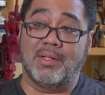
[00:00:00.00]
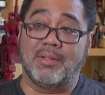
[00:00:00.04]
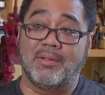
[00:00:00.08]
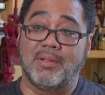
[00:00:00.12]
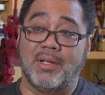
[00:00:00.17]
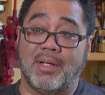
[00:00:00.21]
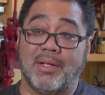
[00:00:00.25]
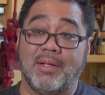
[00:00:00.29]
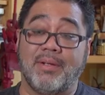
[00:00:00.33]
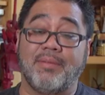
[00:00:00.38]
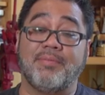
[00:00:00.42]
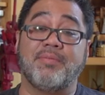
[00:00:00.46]

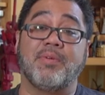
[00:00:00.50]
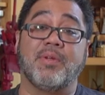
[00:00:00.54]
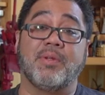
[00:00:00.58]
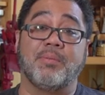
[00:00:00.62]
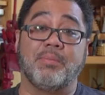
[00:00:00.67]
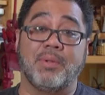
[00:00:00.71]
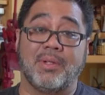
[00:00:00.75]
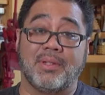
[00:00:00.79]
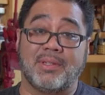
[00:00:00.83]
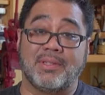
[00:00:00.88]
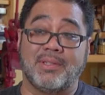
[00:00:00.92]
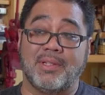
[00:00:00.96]
and for the
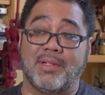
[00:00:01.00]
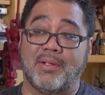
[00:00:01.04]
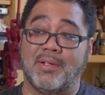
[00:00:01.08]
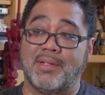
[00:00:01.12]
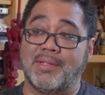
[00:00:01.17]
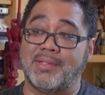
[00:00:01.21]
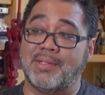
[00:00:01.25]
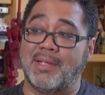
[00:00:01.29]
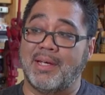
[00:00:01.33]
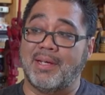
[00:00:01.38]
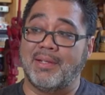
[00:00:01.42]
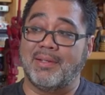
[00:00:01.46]
book
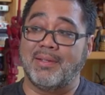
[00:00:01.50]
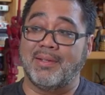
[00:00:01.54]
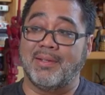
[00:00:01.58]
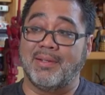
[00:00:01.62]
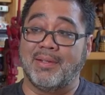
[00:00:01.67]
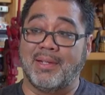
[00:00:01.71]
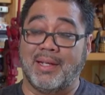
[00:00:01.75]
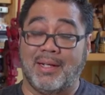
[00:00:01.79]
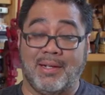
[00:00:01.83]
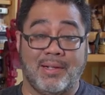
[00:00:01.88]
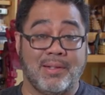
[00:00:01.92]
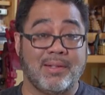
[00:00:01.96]
series that
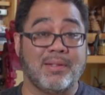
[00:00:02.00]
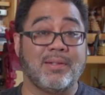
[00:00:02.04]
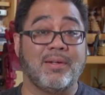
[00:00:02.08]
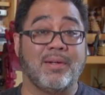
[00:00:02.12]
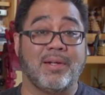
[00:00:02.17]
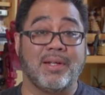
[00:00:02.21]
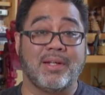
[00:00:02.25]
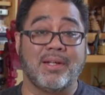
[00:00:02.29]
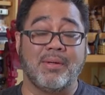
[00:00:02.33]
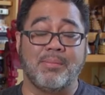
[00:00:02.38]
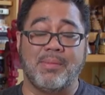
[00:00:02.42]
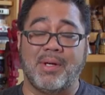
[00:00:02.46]
are
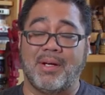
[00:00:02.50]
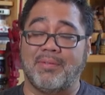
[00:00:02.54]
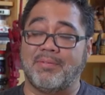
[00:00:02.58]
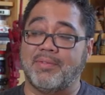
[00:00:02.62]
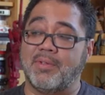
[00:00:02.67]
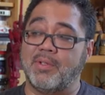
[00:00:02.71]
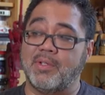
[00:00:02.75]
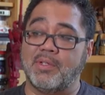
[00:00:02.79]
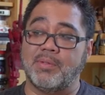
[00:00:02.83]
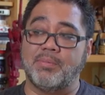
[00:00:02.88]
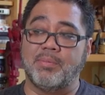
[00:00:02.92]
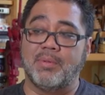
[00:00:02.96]
going to come after this